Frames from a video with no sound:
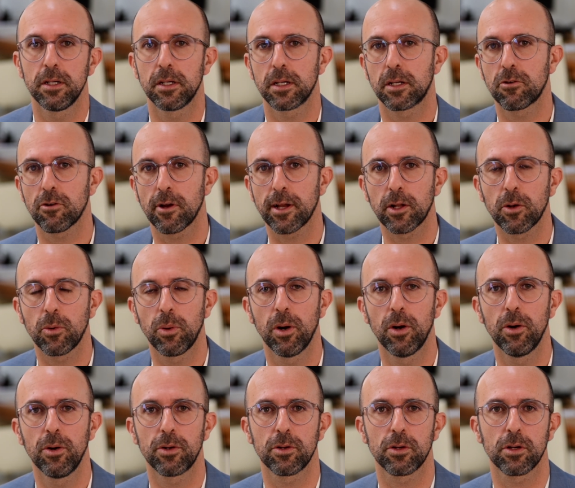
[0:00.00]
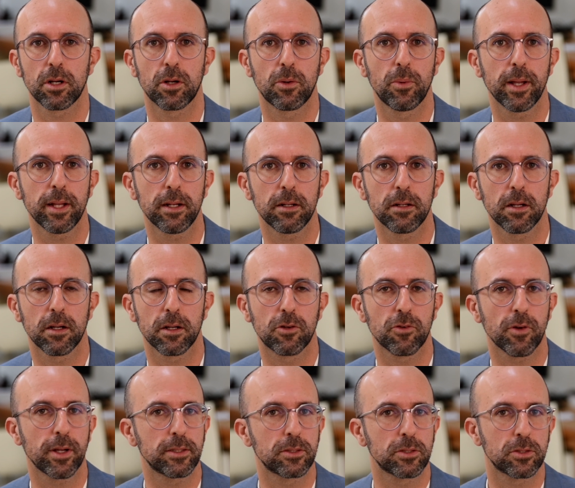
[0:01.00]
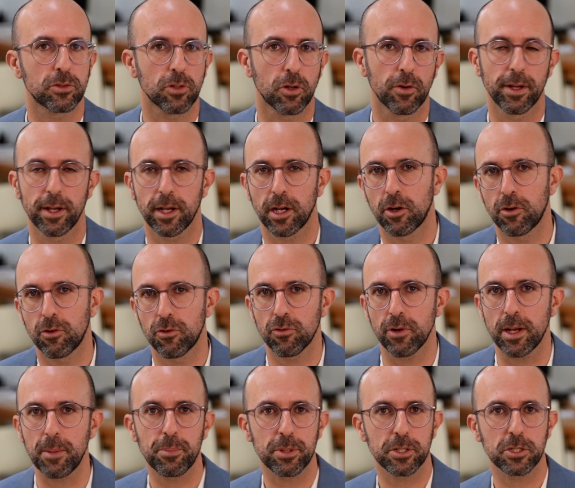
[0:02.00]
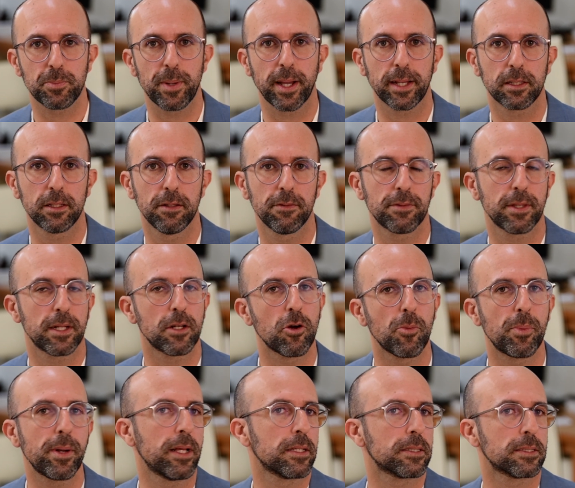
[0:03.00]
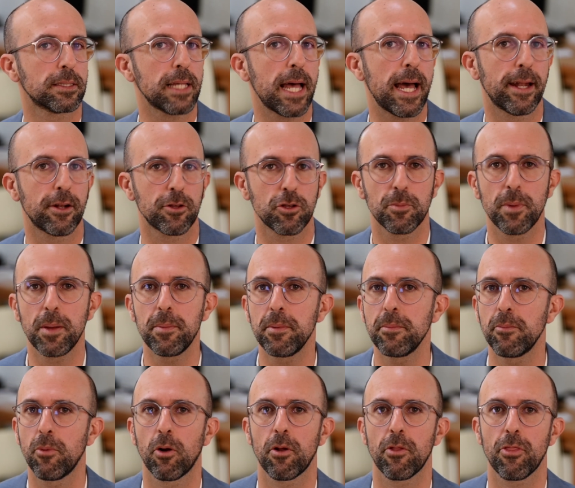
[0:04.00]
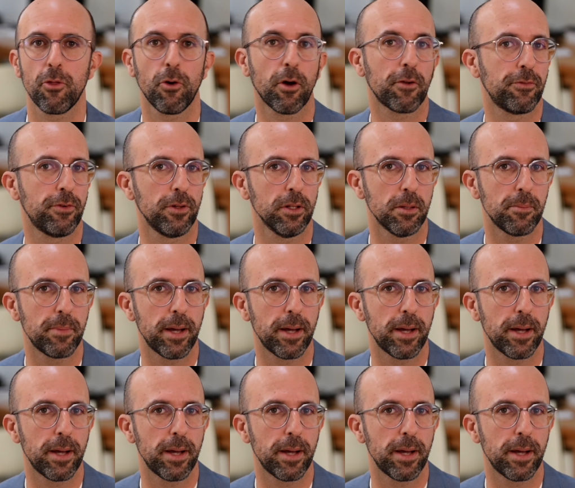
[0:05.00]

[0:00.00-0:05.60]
a great quote or a great story, a great perspective that nobody else has had, or you may be more thoughtful